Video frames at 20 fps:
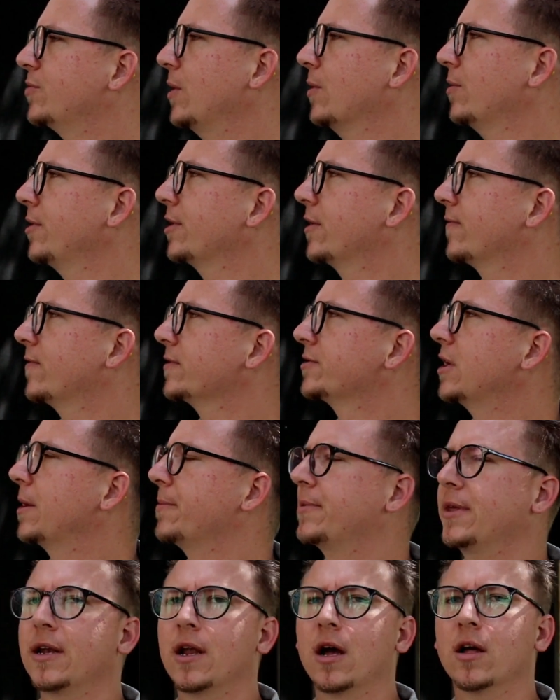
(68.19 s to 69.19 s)
So we were looking for
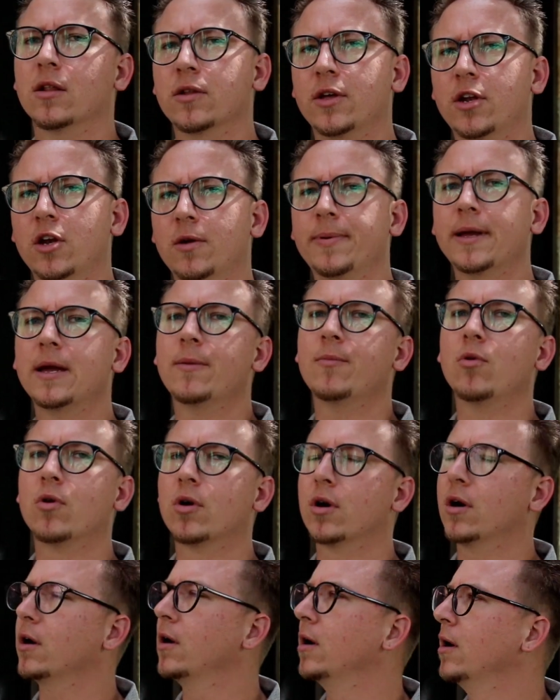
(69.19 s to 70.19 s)
something a little bit
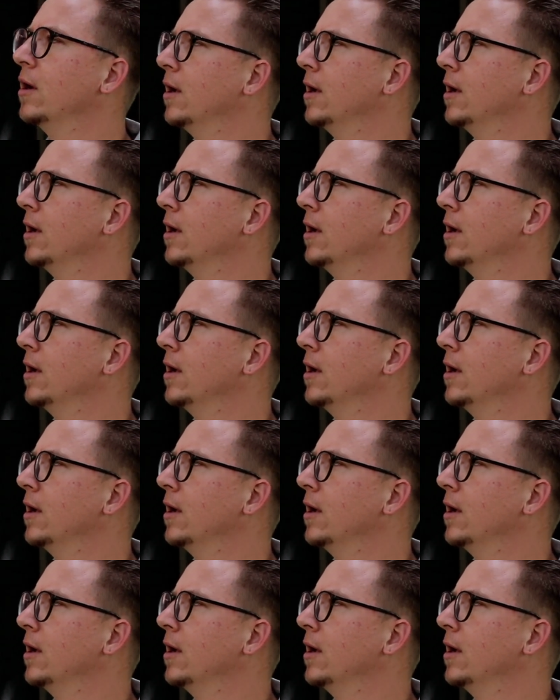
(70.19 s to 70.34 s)
more